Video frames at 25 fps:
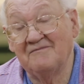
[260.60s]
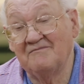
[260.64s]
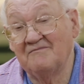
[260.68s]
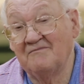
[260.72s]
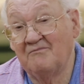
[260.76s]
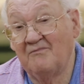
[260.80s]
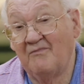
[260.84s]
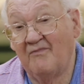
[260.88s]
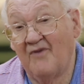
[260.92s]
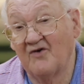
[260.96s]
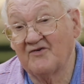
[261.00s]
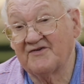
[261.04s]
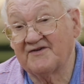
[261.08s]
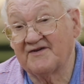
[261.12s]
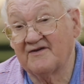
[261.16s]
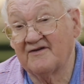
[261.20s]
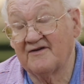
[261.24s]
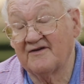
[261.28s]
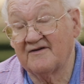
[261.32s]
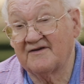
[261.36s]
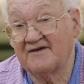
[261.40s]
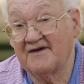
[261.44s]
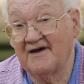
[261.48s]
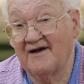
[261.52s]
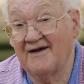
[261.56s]
most
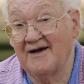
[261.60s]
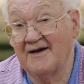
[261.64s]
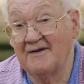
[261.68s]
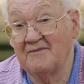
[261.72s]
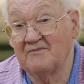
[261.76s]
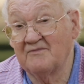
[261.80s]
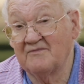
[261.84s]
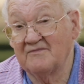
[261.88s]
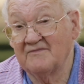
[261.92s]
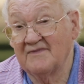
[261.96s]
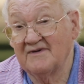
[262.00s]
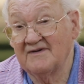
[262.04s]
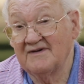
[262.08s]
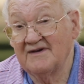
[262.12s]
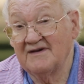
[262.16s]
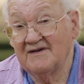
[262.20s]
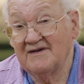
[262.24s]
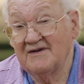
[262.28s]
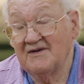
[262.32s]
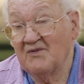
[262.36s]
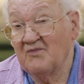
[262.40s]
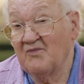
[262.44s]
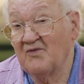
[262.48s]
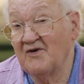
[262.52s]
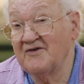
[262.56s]
of the time,
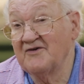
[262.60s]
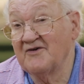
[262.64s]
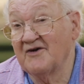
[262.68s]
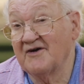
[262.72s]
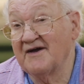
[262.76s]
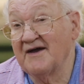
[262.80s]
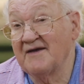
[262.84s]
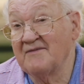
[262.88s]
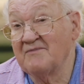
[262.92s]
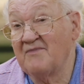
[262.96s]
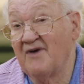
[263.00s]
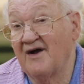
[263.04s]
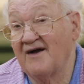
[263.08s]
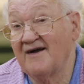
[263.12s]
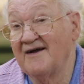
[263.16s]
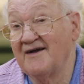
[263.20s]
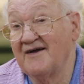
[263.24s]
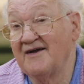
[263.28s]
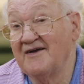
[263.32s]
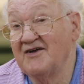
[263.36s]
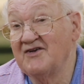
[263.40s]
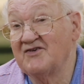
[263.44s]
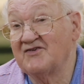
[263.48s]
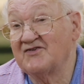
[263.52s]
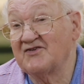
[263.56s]
when you're getting my
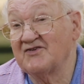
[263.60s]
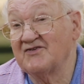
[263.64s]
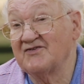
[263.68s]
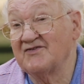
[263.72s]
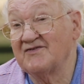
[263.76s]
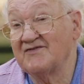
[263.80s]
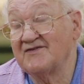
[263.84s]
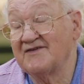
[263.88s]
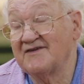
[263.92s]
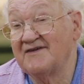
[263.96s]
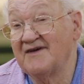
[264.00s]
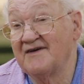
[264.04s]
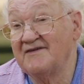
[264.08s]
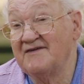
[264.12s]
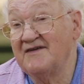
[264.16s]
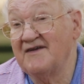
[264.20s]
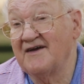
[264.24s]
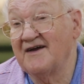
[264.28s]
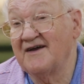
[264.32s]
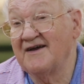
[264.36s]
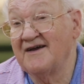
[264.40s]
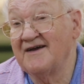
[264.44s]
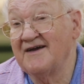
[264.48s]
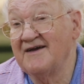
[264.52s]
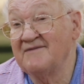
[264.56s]
age, the
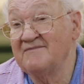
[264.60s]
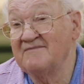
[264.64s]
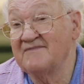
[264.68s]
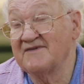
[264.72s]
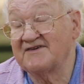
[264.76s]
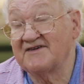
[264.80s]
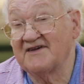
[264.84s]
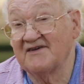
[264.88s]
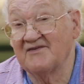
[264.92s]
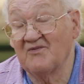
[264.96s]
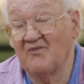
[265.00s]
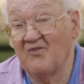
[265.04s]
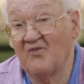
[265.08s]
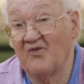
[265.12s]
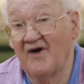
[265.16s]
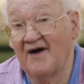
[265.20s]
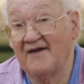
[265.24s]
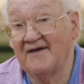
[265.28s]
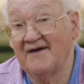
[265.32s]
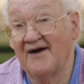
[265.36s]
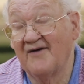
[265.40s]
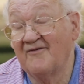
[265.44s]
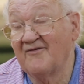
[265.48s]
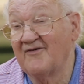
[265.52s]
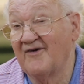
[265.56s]
names and
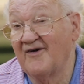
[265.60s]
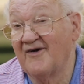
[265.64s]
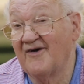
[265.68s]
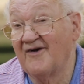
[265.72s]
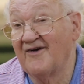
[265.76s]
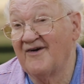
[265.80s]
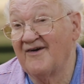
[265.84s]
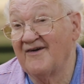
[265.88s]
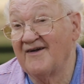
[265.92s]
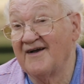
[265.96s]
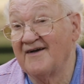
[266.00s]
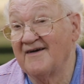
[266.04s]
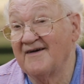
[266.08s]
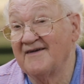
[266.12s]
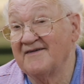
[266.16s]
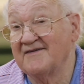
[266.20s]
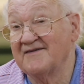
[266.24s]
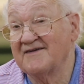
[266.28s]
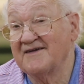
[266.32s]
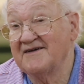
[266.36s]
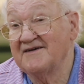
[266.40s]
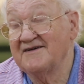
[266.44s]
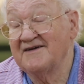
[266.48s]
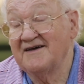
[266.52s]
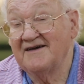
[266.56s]
whatever,
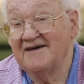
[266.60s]
and